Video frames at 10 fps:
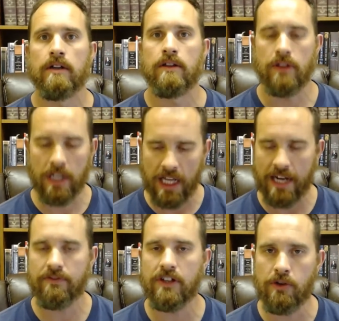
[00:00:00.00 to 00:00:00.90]
the
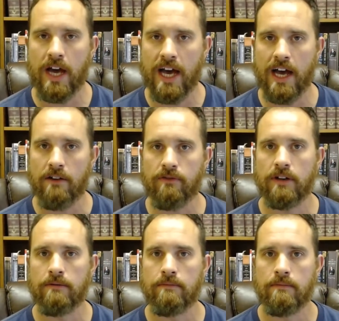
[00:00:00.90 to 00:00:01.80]
life that you have,
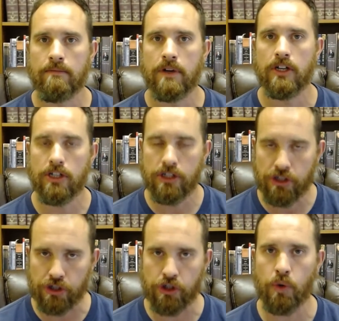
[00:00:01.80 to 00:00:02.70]

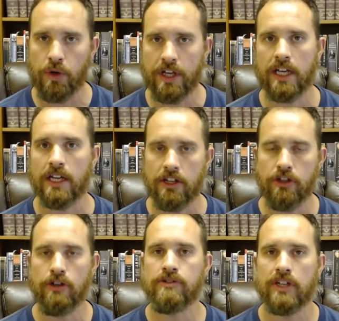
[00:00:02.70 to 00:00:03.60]
stewarding it,
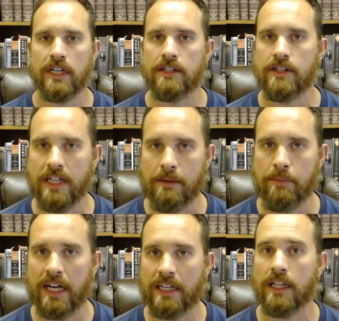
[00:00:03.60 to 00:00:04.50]
using it to
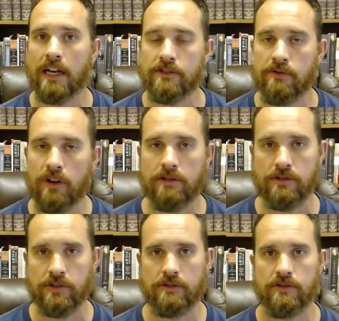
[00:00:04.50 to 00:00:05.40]
impact the lives of
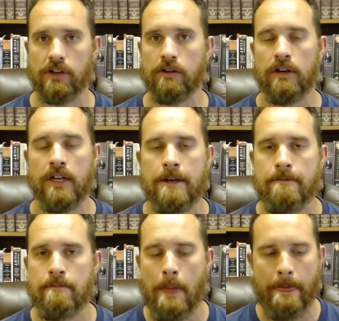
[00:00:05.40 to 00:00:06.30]
others. So
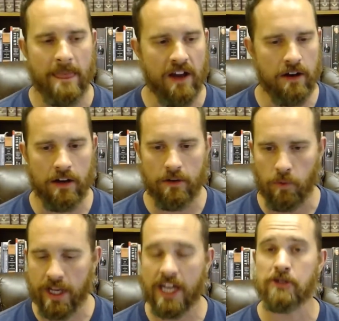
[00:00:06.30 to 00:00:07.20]

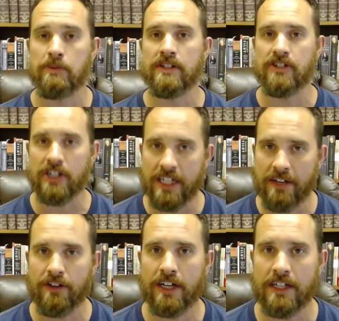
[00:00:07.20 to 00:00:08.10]
we had spent
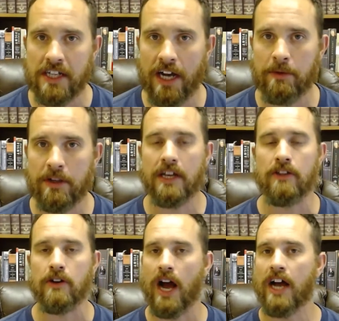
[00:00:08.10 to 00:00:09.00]
significant time
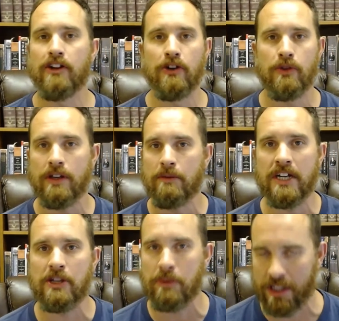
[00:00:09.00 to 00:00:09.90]
together. I knew them
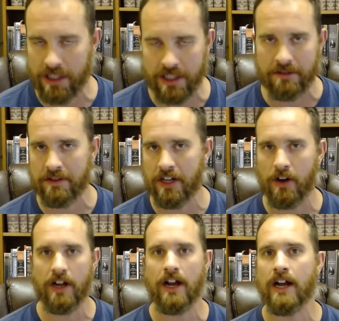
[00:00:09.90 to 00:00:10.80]
intimately.
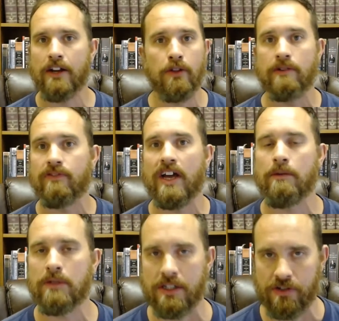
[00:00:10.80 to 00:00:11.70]
I know their
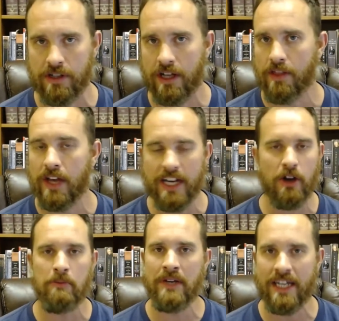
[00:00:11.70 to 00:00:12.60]
families. They
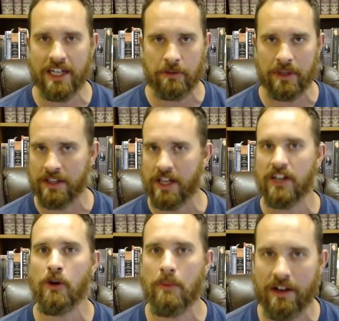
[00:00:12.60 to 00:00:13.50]
know me intimately. They
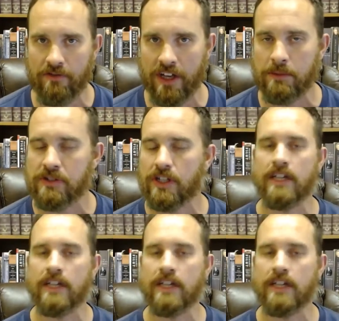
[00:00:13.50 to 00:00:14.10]
know my families.